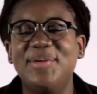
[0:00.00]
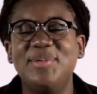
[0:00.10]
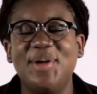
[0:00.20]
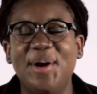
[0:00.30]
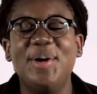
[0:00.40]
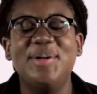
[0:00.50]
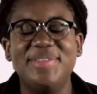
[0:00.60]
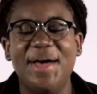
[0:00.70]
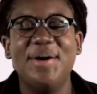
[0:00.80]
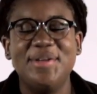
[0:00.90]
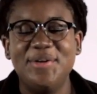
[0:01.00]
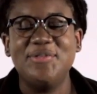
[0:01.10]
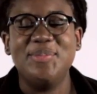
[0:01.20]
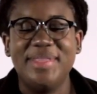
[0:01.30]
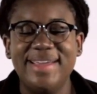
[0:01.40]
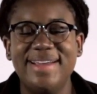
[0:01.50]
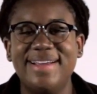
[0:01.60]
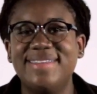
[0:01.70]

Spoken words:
And it was all downhill from there.